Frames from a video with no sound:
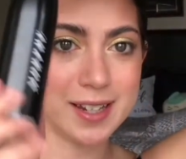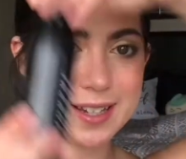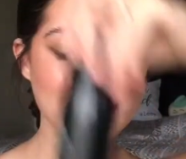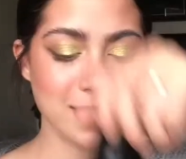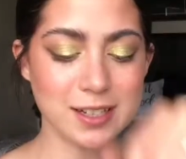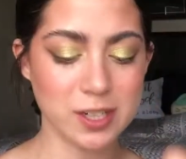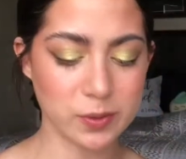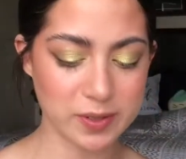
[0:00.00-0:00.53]

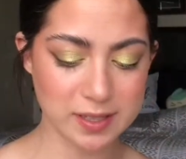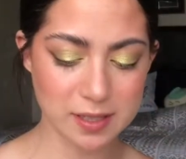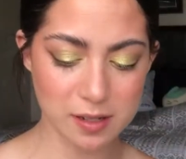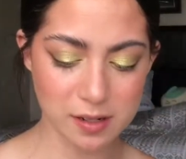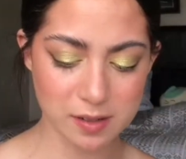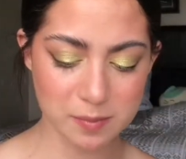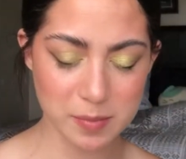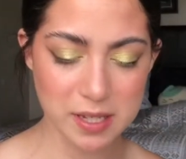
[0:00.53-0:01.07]
Continuous
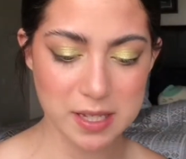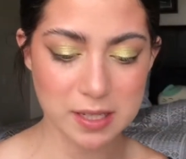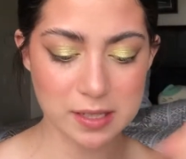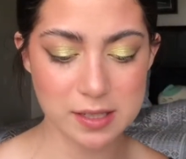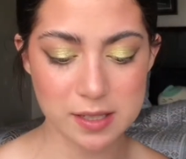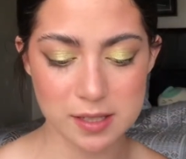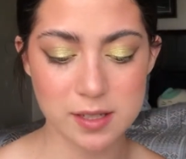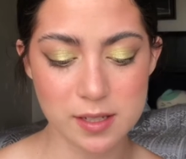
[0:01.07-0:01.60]
Setting
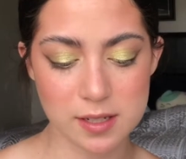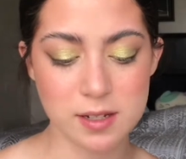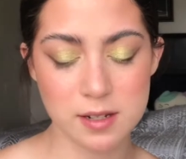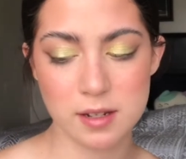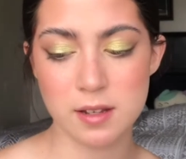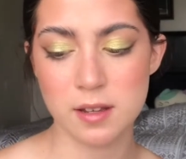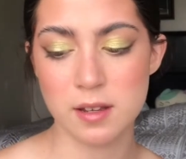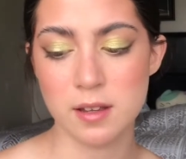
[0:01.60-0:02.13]
Mist.
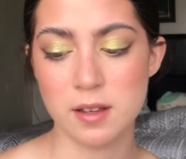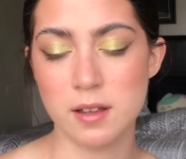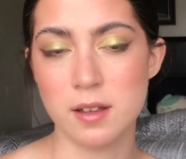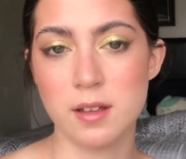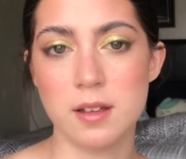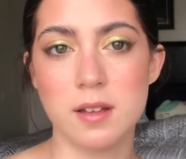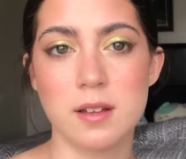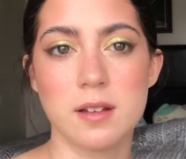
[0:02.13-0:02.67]

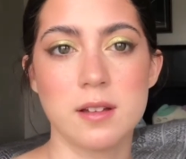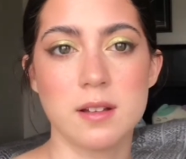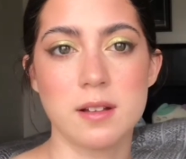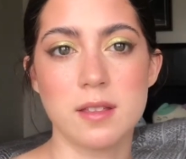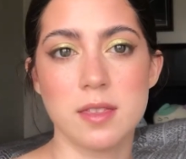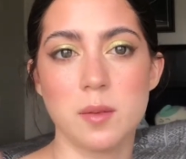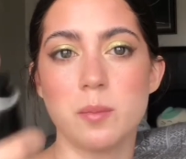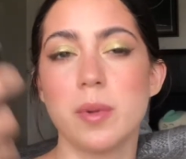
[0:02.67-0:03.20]

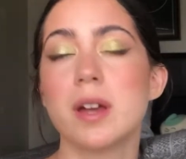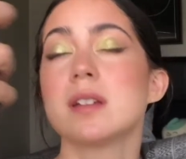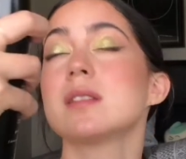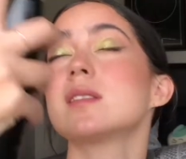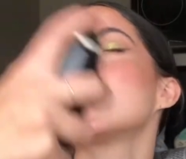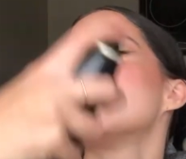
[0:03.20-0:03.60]
The best